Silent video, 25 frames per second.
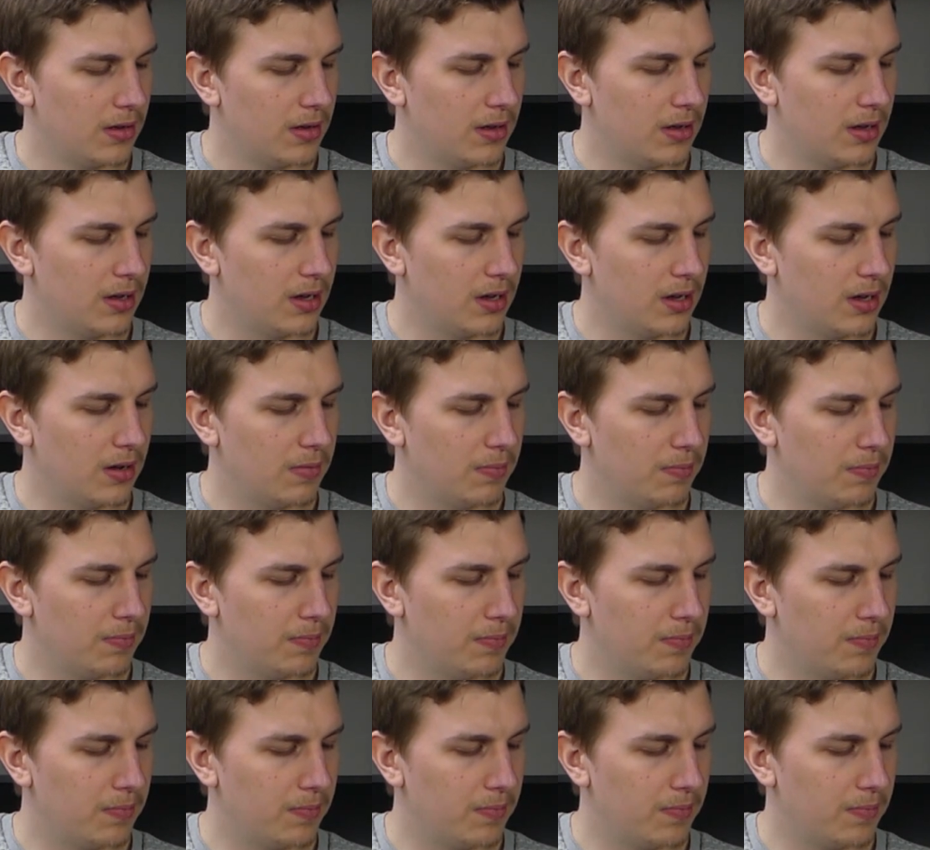
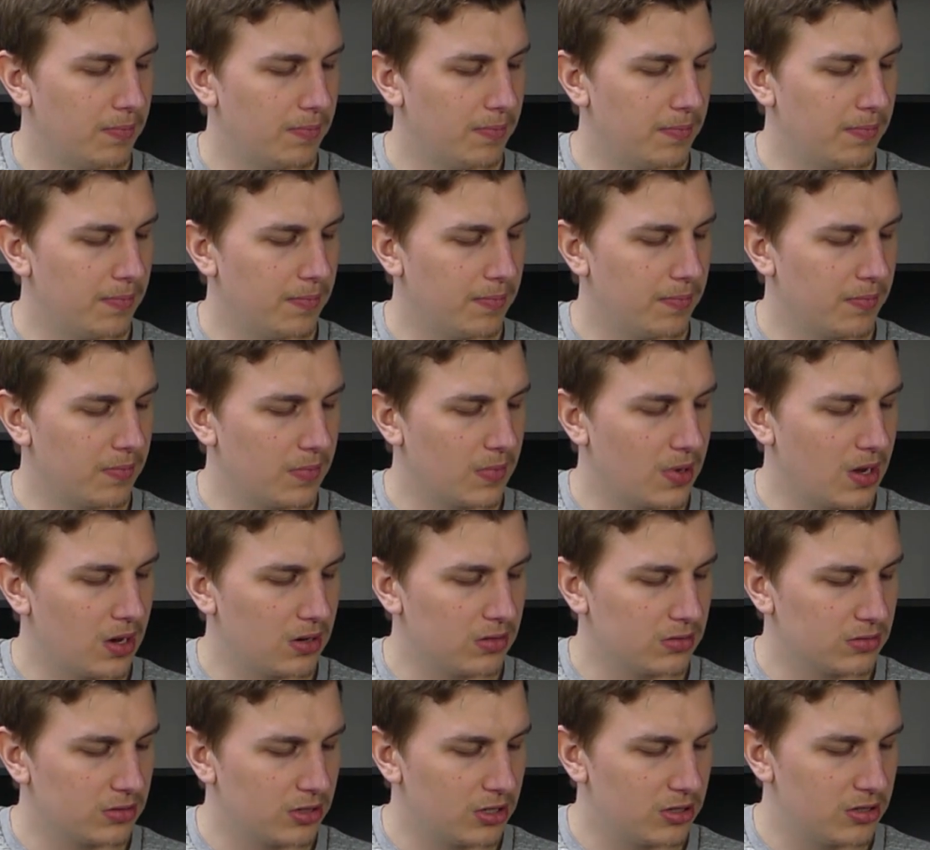
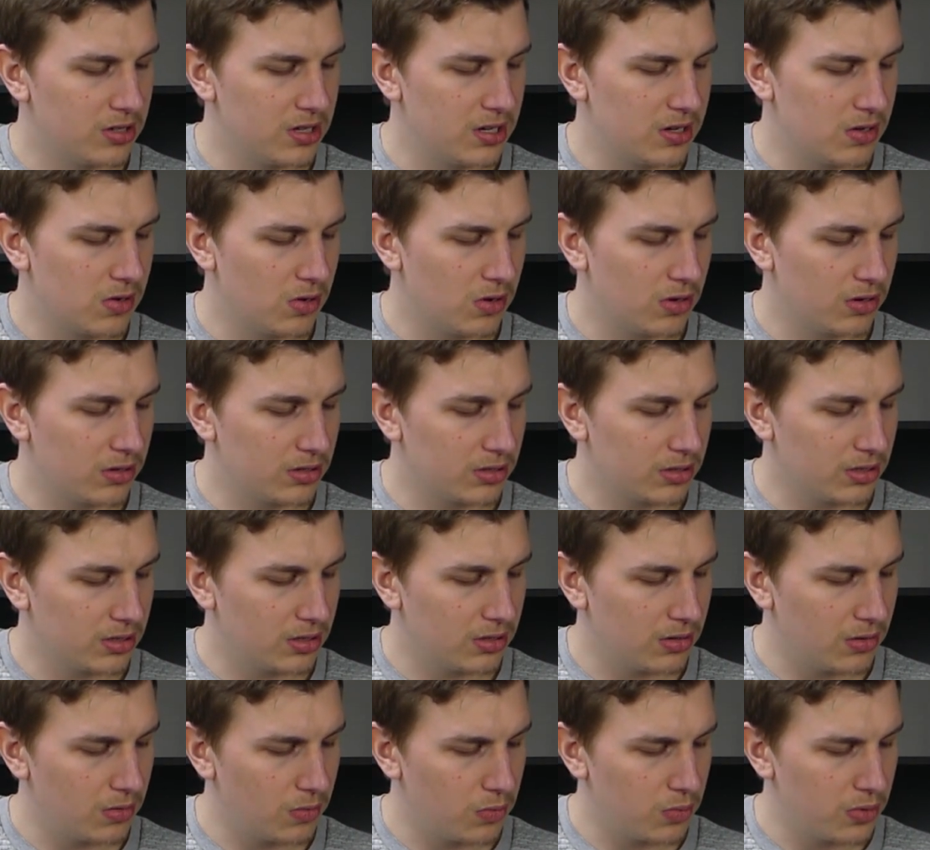The D chord
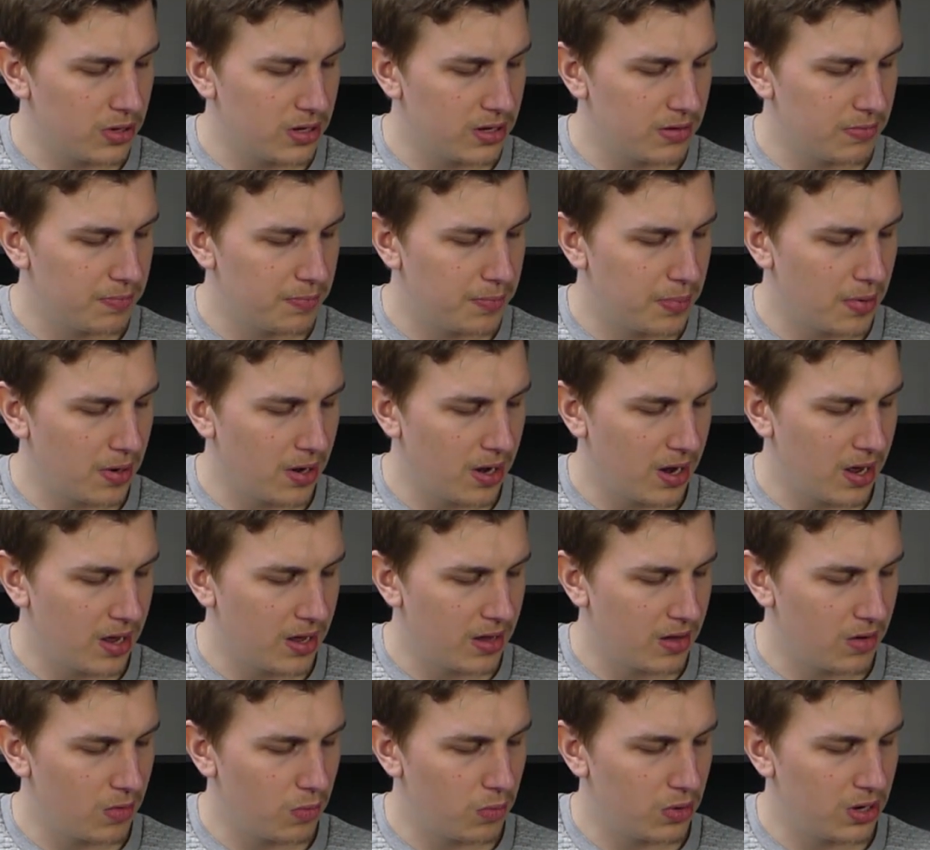we
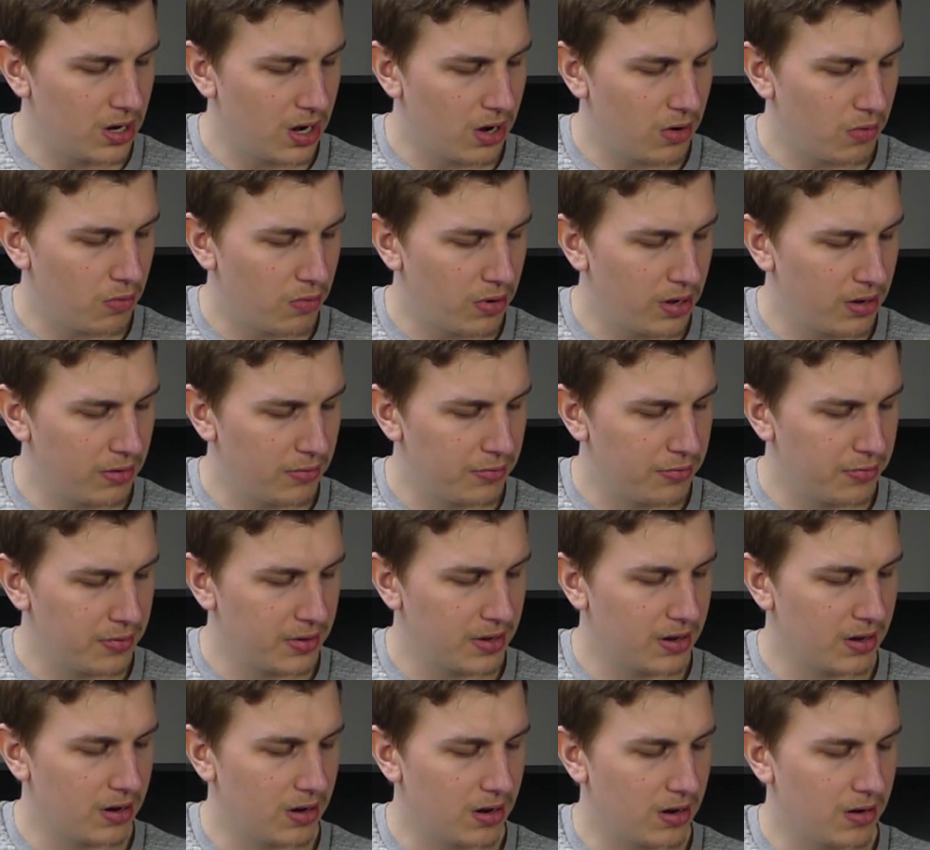play with our ring
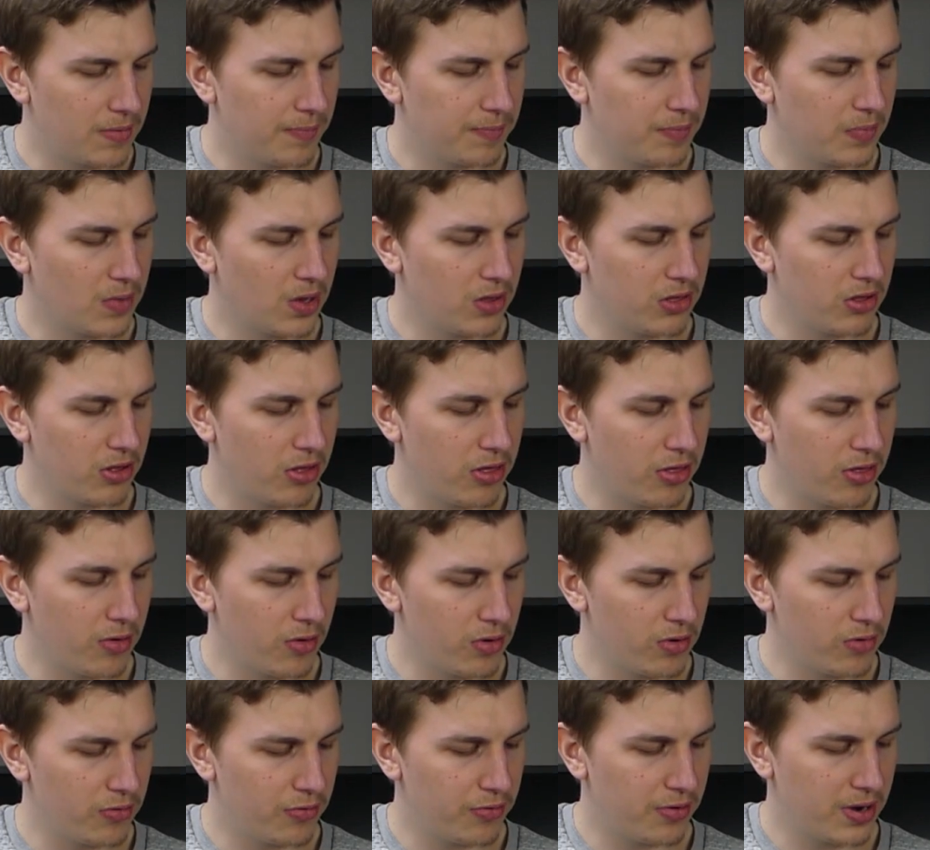finger on the
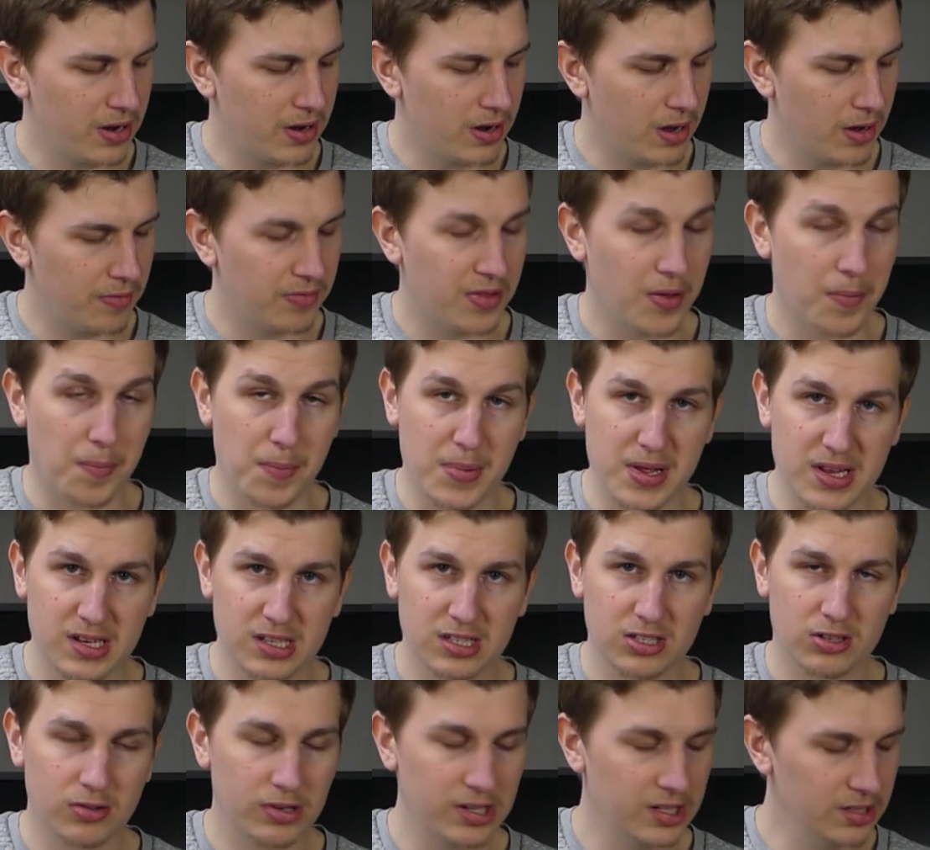3rd fret of the B
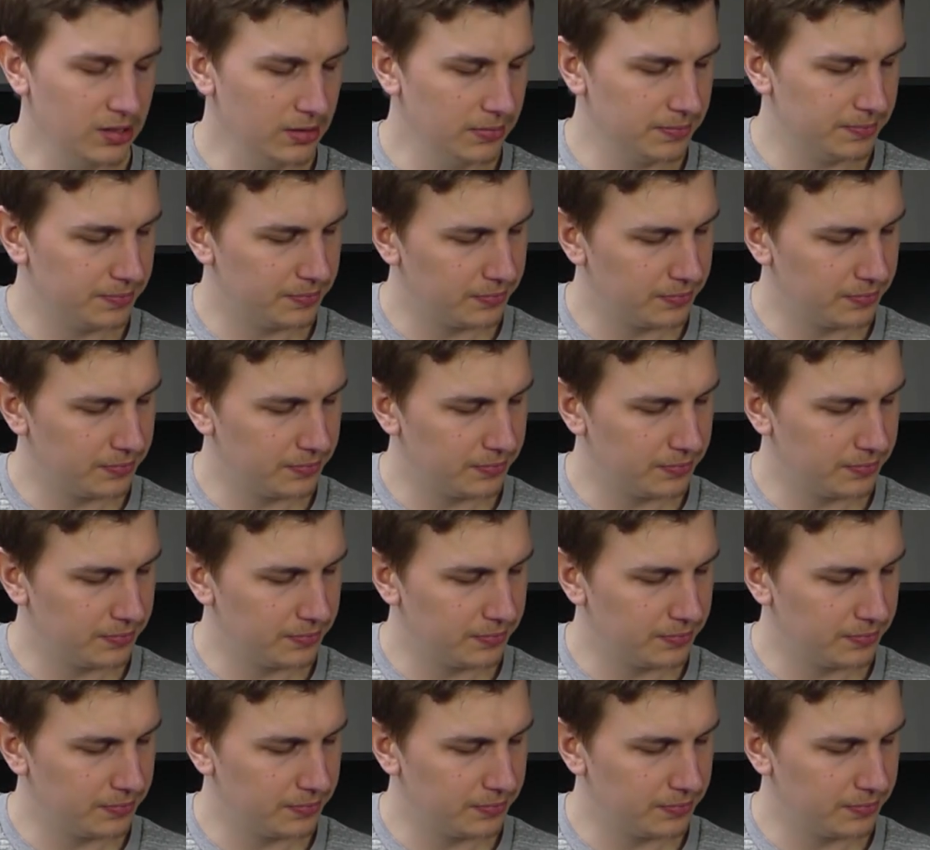string,